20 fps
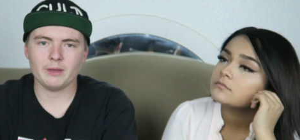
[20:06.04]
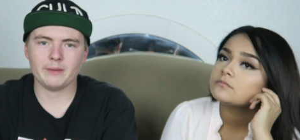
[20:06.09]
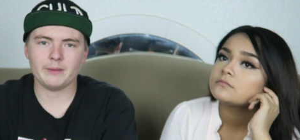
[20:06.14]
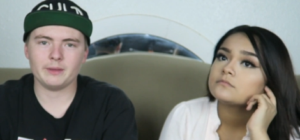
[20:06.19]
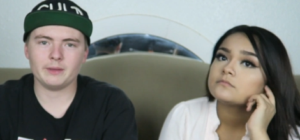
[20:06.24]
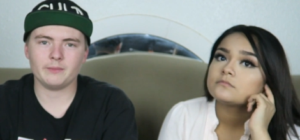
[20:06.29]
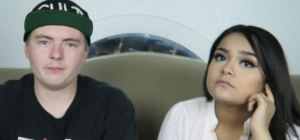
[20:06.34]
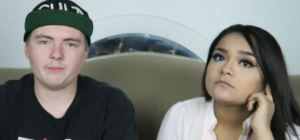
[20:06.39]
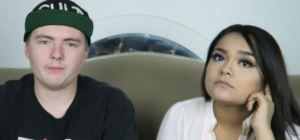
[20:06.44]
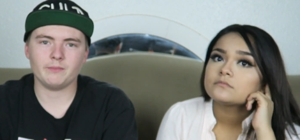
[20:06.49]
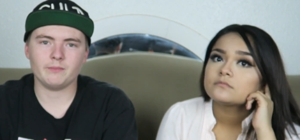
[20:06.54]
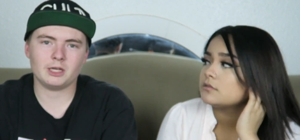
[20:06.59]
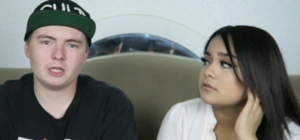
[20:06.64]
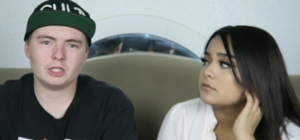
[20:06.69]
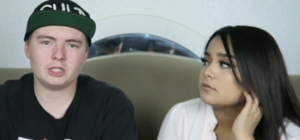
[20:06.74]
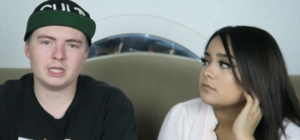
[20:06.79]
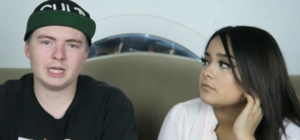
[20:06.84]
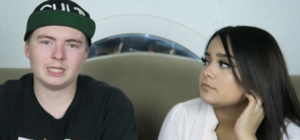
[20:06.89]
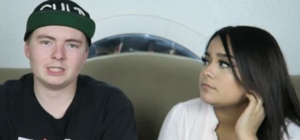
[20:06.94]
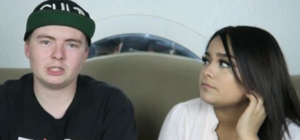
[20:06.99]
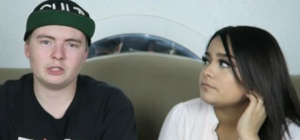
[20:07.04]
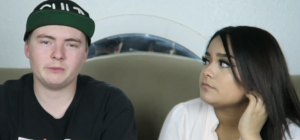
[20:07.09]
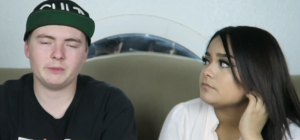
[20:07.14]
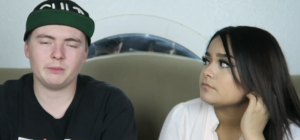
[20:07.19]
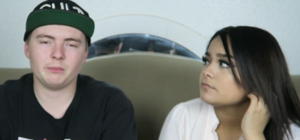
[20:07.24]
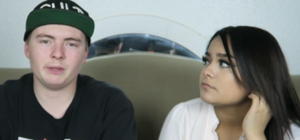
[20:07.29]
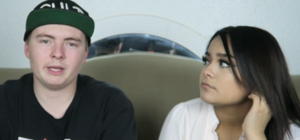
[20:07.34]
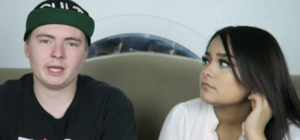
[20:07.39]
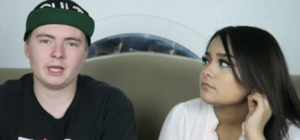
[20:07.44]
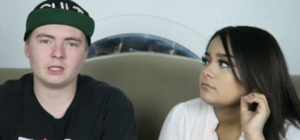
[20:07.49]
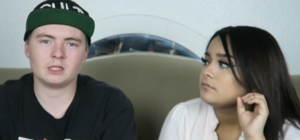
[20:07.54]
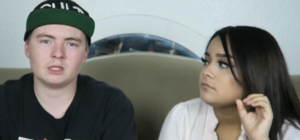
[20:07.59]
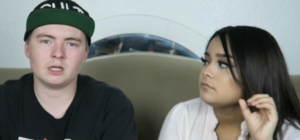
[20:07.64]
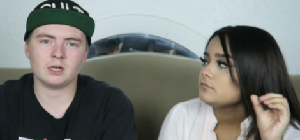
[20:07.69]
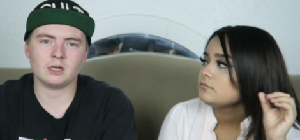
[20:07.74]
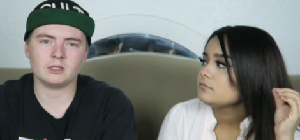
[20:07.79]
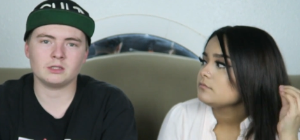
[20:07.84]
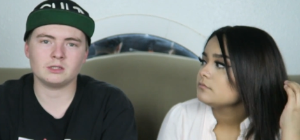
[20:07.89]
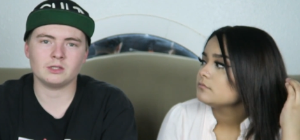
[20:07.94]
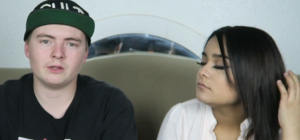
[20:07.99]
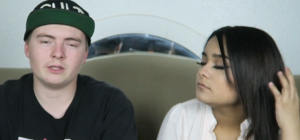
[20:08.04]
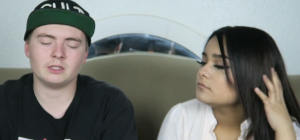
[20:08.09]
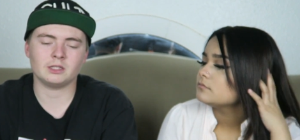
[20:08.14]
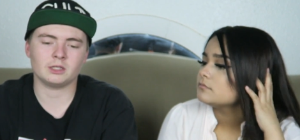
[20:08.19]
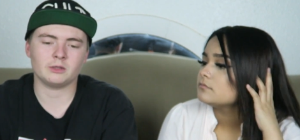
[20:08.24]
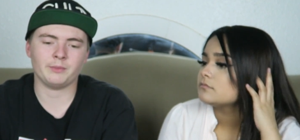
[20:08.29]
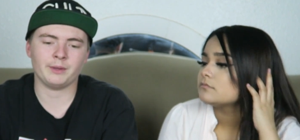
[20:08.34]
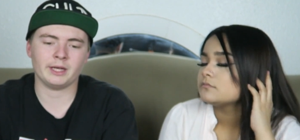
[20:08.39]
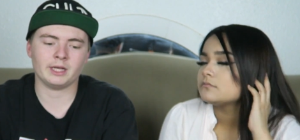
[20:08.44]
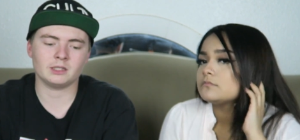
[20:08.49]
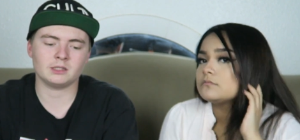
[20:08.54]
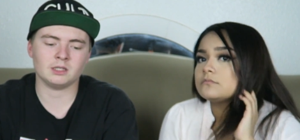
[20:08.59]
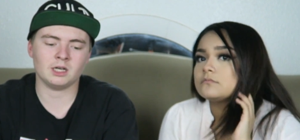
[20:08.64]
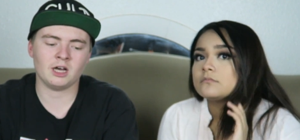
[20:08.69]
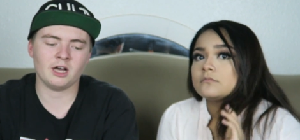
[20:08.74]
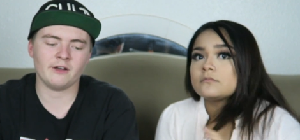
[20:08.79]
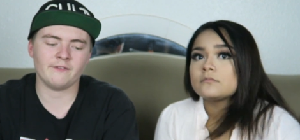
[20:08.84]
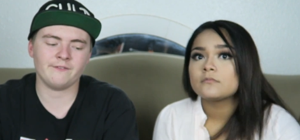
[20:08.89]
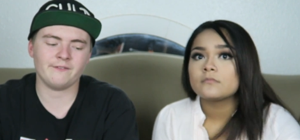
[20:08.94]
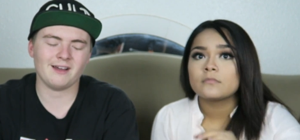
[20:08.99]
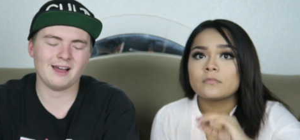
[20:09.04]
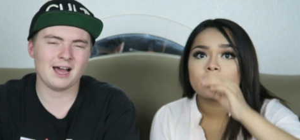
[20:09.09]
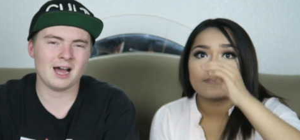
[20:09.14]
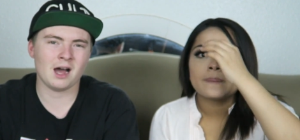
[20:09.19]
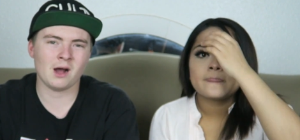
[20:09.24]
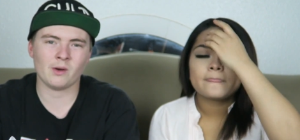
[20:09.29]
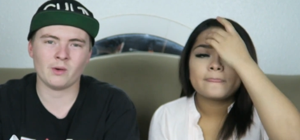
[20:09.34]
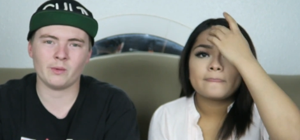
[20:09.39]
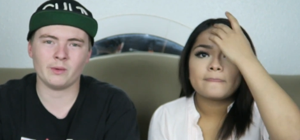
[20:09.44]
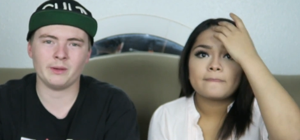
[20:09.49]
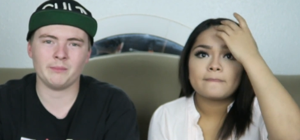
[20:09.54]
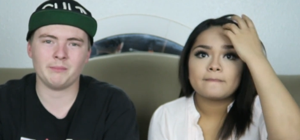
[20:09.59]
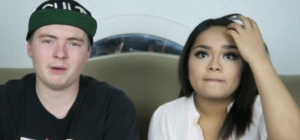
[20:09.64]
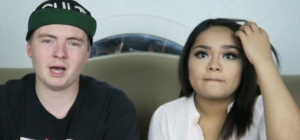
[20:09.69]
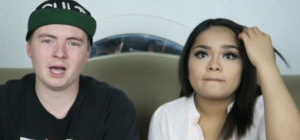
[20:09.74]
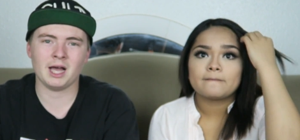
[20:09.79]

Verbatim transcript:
Speaker 1: oh, maybe because she has too many blankets on her. So they took the blankets off. Hour went